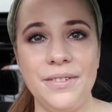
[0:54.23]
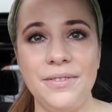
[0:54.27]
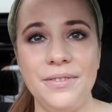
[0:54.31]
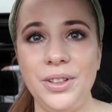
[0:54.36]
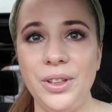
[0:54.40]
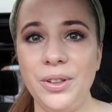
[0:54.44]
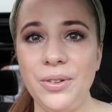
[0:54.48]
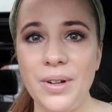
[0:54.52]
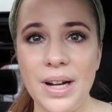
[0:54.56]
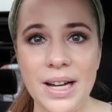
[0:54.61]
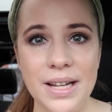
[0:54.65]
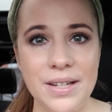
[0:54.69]
If
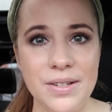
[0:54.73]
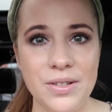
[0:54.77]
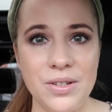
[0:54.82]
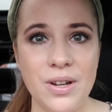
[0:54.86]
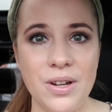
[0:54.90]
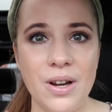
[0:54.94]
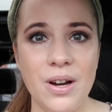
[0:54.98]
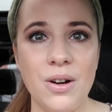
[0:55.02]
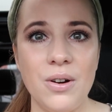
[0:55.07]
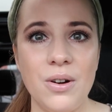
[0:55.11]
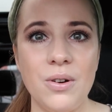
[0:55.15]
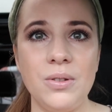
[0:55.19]
you guys
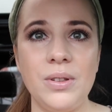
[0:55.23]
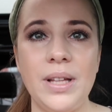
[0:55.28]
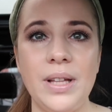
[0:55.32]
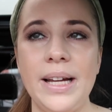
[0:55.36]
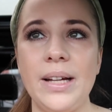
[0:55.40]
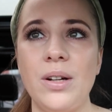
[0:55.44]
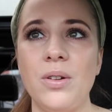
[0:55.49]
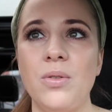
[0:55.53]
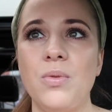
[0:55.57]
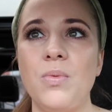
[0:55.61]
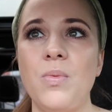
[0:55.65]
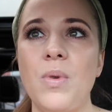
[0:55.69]
know,
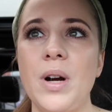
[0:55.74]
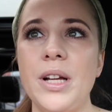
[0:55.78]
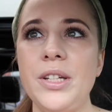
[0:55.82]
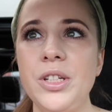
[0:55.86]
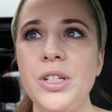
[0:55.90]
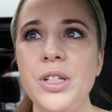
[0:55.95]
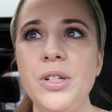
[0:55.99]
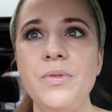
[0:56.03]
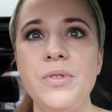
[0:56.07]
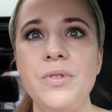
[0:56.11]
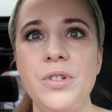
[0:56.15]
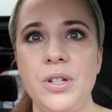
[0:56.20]
like, what
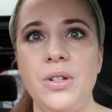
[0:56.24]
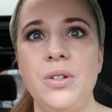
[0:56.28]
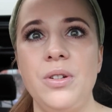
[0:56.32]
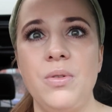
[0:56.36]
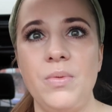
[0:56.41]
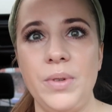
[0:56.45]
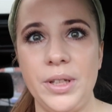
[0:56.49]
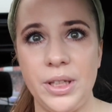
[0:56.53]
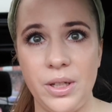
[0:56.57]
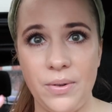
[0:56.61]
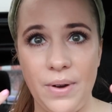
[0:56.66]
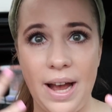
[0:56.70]
do you do
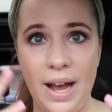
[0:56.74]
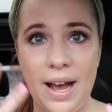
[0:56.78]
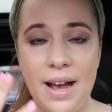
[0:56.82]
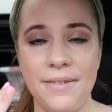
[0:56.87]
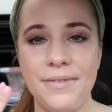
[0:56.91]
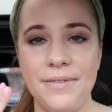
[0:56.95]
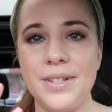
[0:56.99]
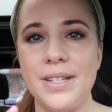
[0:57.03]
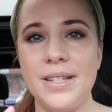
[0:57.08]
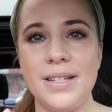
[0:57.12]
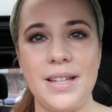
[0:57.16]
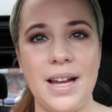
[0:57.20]
when you
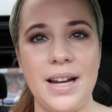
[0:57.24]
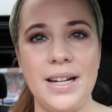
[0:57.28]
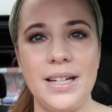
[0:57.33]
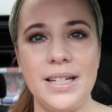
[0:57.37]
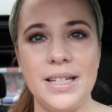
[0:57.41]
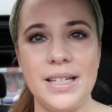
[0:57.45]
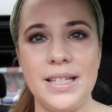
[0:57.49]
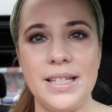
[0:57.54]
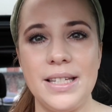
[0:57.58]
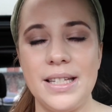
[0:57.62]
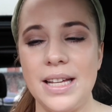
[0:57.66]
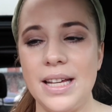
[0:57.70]
have
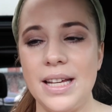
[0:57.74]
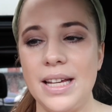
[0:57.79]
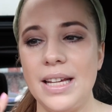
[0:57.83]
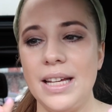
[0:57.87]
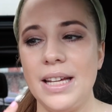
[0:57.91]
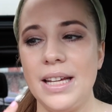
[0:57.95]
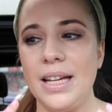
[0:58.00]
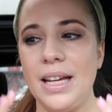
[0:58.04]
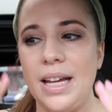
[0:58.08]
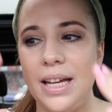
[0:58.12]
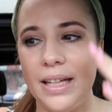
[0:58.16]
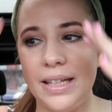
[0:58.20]
sinus
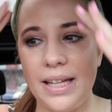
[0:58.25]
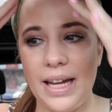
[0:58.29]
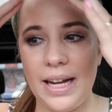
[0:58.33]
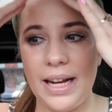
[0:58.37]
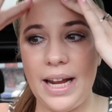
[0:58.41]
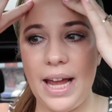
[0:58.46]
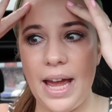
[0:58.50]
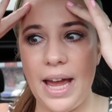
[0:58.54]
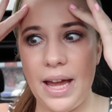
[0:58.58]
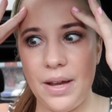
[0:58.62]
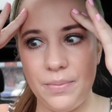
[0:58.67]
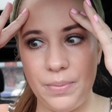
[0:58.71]
and
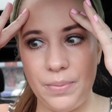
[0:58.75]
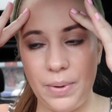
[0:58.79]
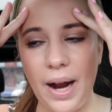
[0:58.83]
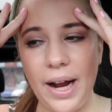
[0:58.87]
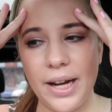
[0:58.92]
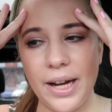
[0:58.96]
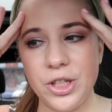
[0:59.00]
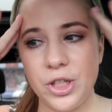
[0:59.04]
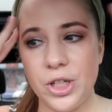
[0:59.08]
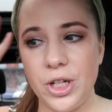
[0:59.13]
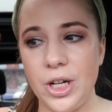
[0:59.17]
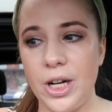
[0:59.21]
like head
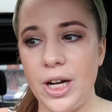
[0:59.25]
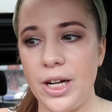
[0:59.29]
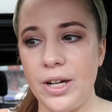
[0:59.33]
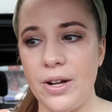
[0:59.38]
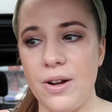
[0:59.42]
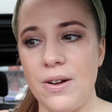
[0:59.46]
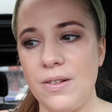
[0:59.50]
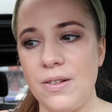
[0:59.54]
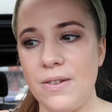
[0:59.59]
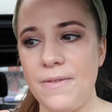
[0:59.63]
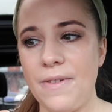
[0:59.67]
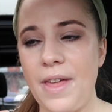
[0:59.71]
pressure and
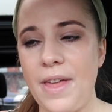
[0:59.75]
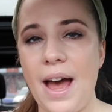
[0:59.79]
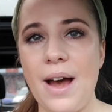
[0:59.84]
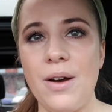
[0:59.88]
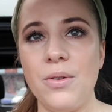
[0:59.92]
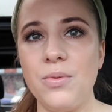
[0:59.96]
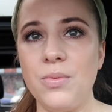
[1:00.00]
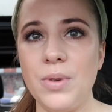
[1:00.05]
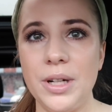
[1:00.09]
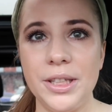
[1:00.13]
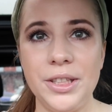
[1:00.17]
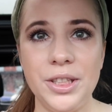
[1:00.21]
all of
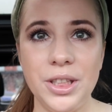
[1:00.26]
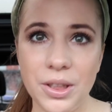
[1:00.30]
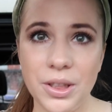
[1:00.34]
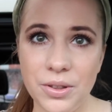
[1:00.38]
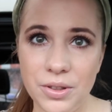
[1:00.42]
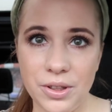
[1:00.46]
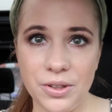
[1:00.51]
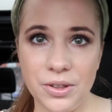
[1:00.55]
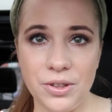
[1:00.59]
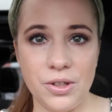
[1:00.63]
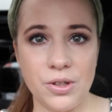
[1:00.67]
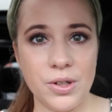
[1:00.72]
that? What do you
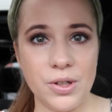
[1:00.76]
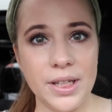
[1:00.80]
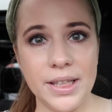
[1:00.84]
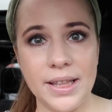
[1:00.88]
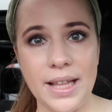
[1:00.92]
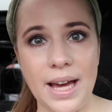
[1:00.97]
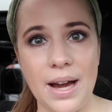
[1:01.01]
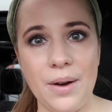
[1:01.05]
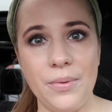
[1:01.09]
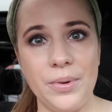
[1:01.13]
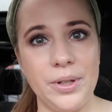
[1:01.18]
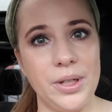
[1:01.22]
do to treat
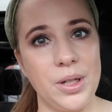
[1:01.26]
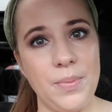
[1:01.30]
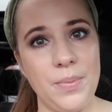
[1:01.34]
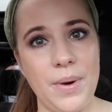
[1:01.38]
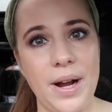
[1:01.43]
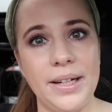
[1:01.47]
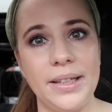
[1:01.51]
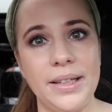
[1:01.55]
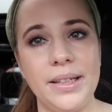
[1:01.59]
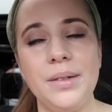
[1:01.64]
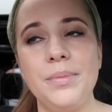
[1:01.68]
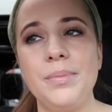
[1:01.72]
that when you're
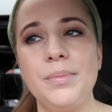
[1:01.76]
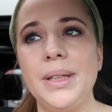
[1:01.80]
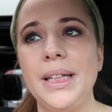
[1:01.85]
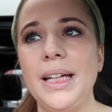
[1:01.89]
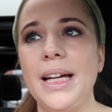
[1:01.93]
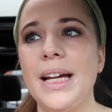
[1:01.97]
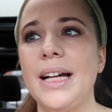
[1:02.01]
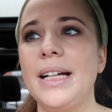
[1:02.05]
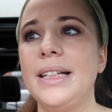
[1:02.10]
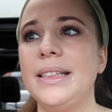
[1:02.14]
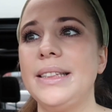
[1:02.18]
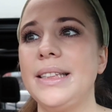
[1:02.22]
pregnant?
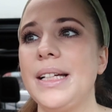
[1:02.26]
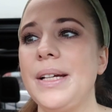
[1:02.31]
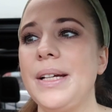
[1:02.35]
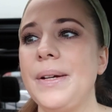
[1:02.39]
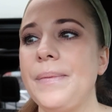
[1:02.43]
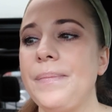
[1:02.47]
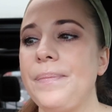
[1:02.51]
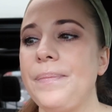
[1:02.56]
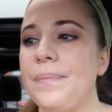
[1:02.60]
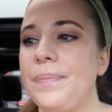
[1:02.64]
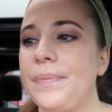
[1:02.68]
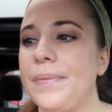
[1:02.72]
Because
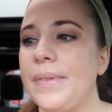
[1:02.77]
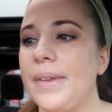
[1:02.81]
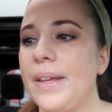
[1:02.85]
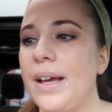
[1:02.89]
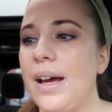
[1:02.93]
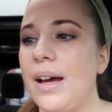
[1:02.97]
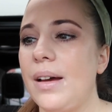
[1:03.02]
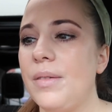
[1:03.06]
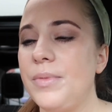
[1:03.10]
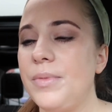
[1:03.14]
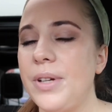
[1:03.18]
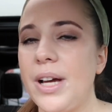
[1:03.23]

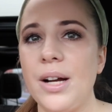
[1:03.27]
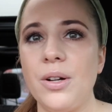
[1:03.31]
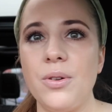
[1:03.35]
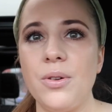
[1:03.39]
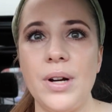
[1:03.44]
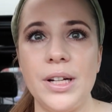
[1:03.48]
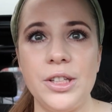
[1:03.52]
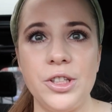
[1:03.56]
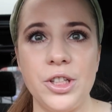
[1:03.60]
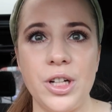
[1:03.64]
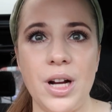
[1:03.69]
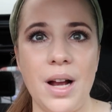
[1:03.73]
I'm not
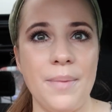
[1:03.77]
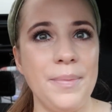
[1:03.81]
quite sure.